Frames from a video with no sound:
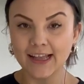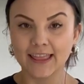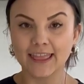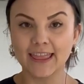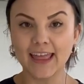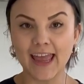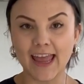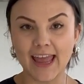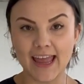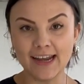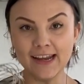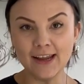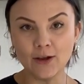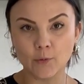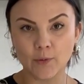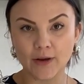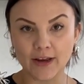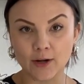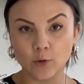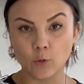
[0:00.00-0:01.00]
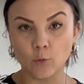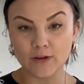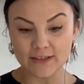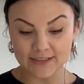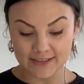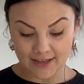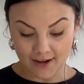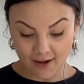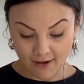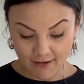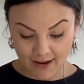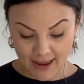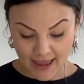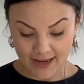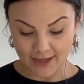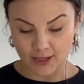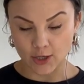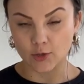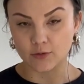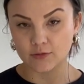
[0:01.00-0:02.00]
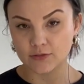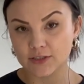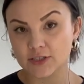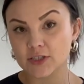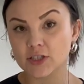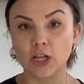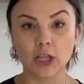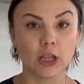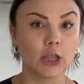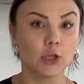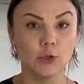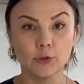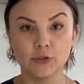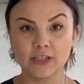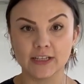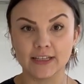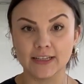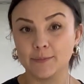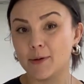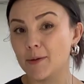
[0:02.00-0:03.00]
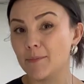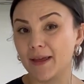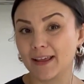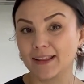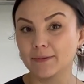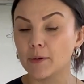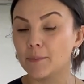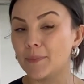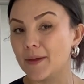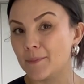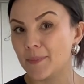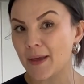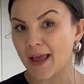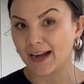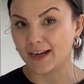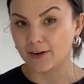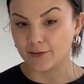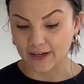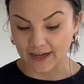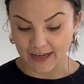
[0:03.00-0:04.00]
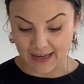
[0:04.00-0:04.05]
Then we're going to whisk our egg yolks to loosen them and make them a bit paler in